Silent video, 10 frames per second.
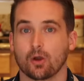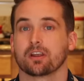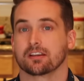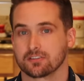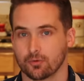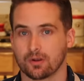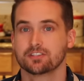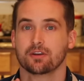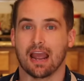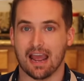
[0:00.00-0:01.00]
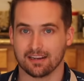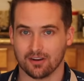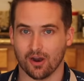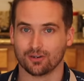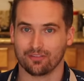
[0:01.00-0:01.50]
okay, so once you
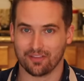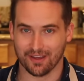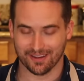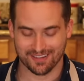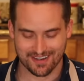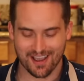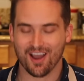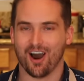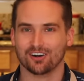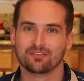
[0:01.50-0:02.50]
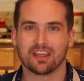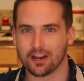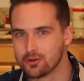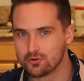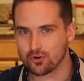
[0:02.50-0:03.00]
add all of the all of the
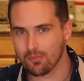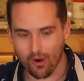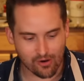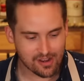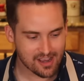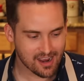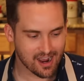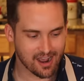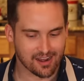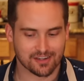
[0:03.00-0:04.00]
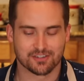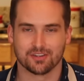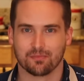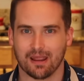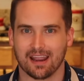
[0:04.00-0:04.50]
accoutrement uh,
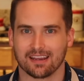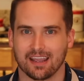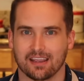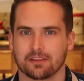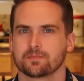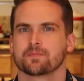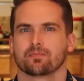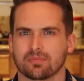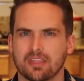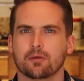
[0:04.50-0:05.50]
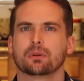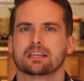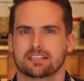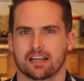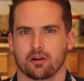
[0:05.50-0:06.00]
to the pancake, they
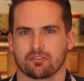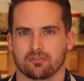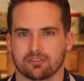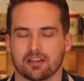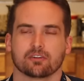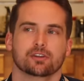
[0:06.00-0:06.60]
really take over the flavor.